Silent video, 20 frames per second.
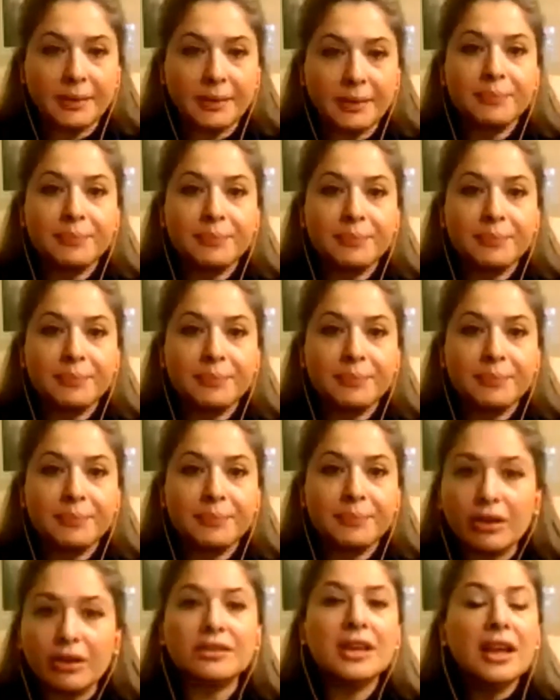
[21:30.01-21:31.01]
But
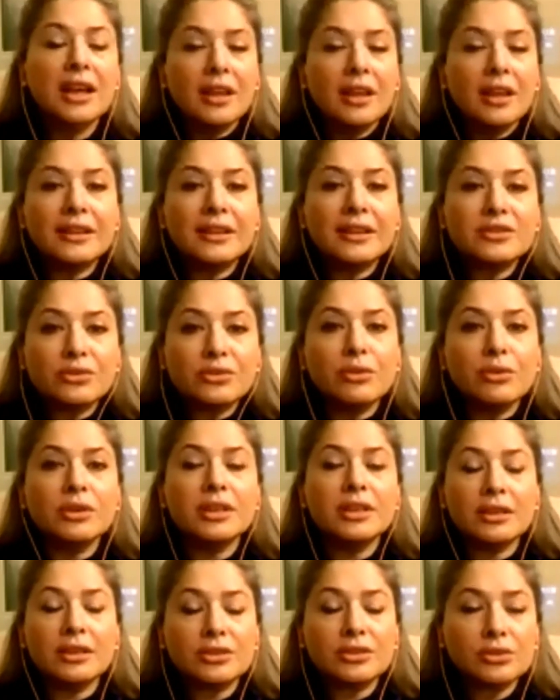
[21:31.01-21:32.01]
because they're
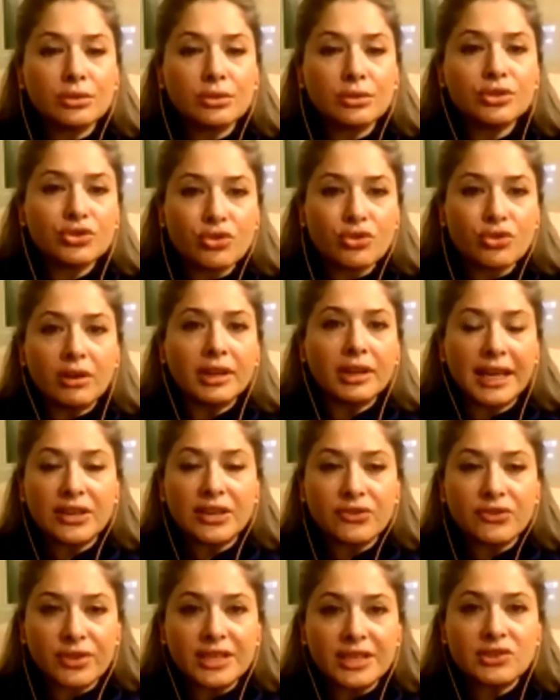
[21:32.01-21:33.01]
so strongly
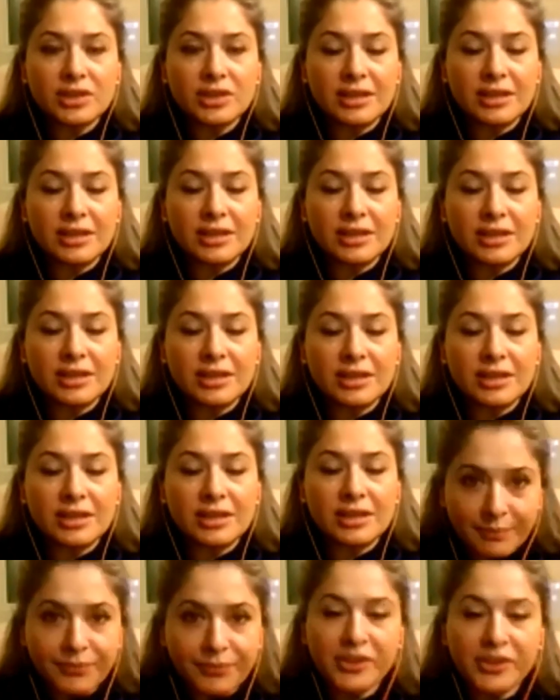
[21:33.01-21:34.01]
entrenched in the system
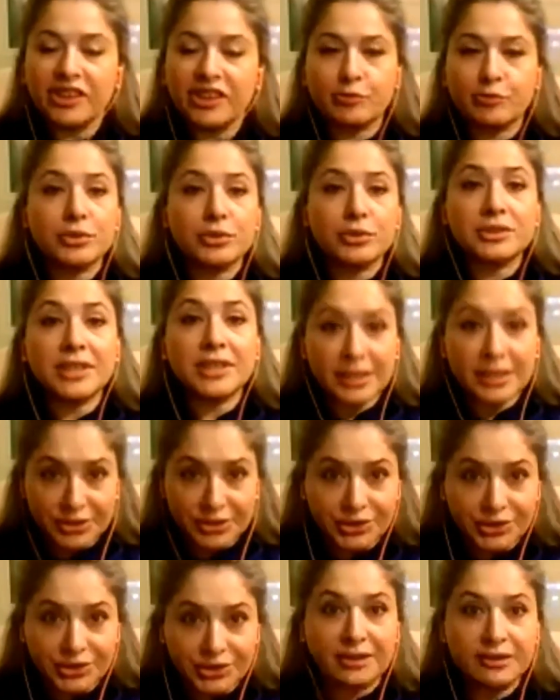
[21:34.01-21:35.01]
of
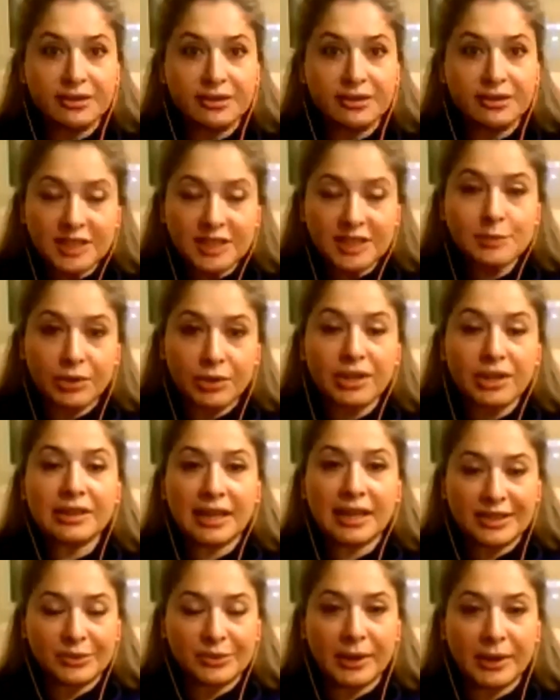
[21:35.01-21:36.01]
production, let's put it that
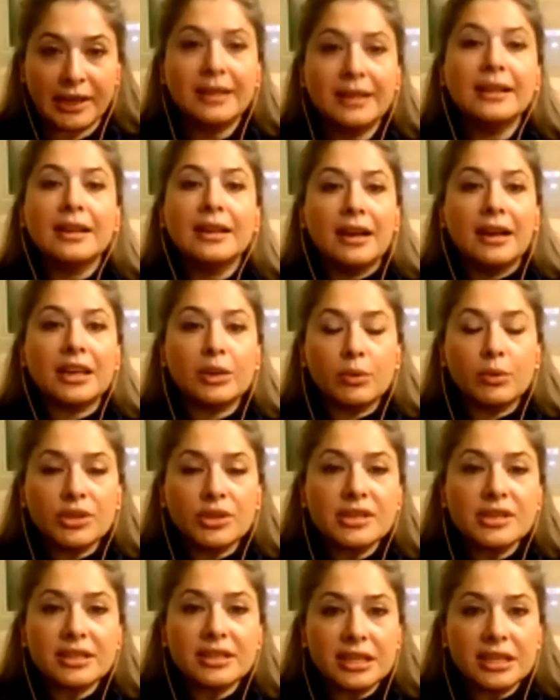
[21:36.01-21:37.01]
way. I don't want to take
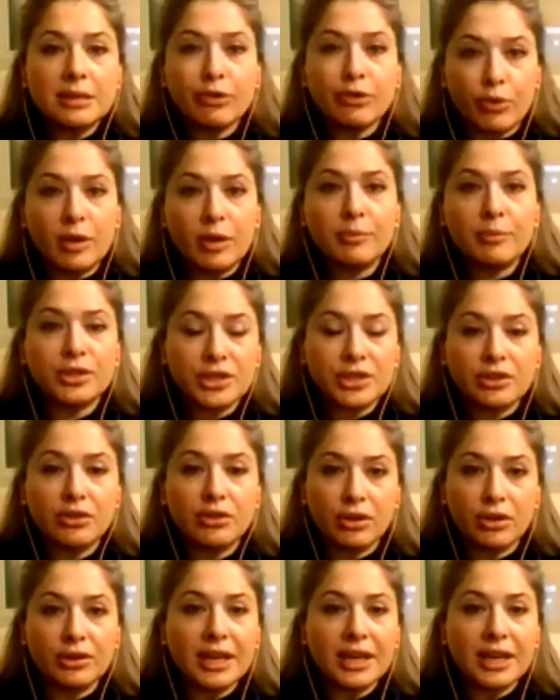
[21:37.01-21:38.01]
the name of one particular
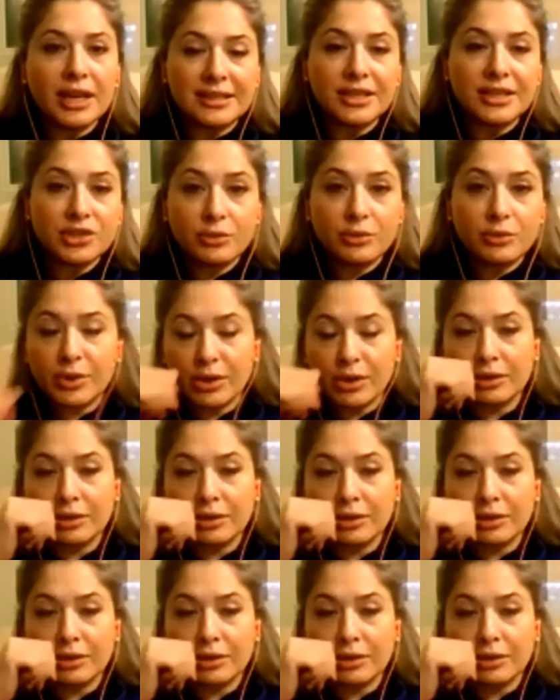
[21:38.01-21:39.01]
organization where all the
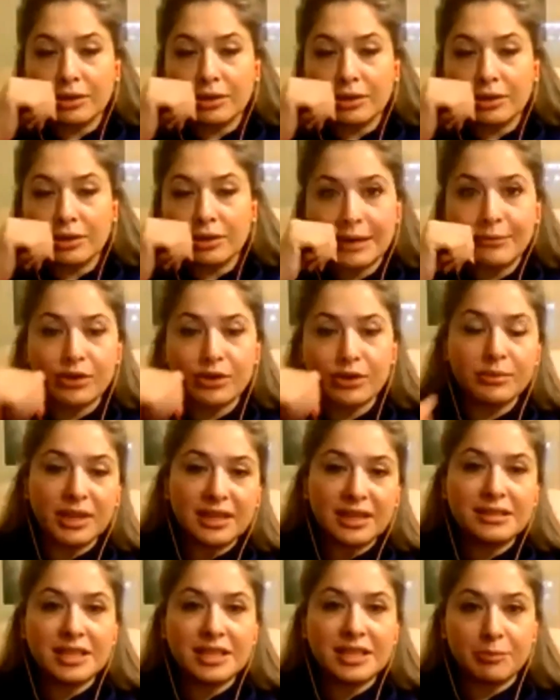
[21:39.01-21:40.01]
policies come from the
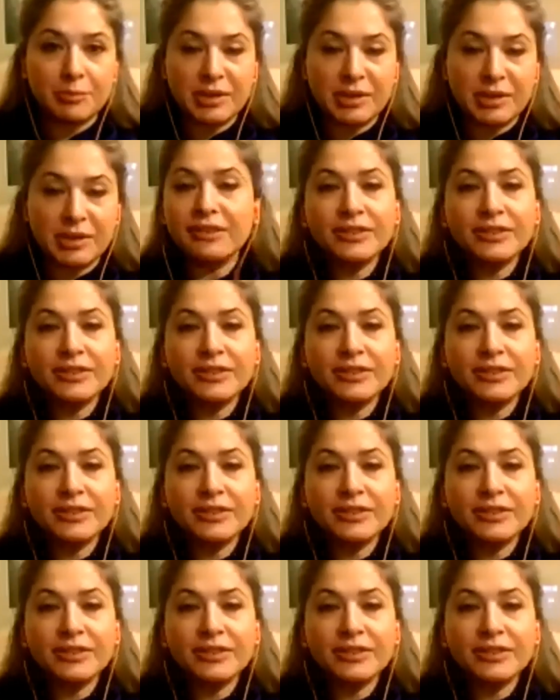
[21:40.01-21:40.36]
STPF,